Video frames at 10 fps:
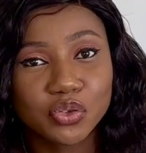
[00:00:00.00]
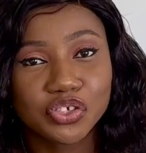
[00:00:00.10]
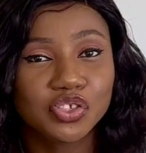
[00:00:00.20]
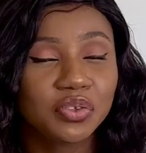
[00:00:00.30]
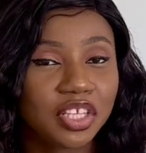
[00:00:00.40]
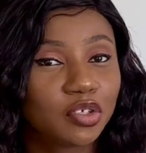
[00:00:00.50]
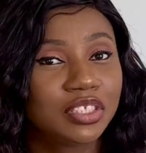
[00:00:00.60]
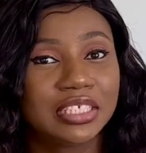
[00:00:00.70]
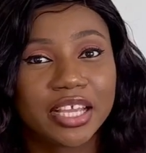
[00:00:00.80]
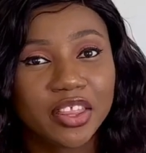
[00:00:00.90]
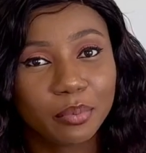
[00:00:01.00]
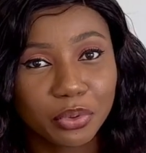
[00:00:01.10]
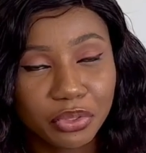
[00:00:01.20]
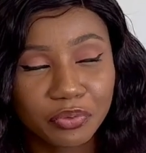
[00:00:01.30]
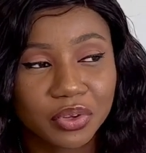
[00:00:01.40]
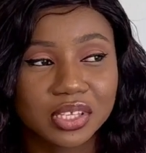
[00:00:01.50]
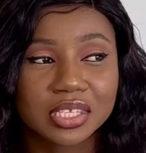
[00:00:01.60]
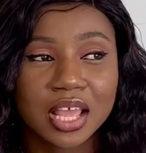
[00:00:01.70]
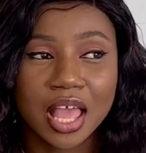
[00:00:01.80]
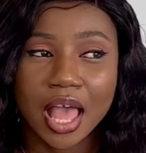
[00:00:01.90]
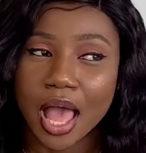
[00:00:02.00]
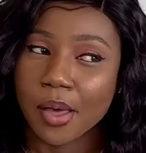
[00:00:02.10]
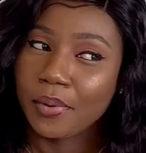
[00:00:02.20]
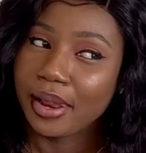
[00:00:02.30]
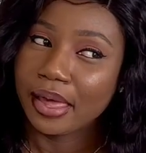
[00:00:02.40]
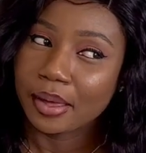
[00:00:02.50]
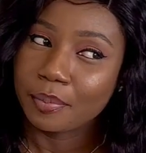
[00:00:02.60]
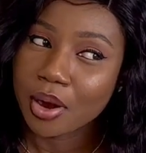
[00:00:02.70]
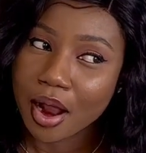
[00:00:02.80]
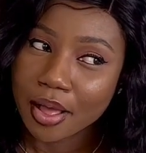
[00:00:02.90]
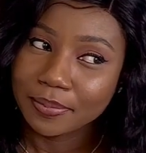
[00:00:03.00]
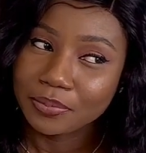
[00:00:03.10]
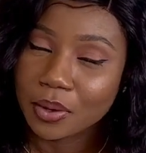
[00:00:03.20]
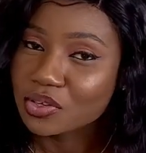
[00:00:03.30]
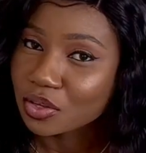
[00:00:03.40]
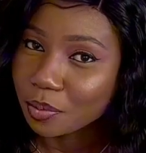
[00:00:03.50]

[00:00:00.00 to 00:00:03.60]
just so they don't deny the both of us. And we're like, bruh, that was not the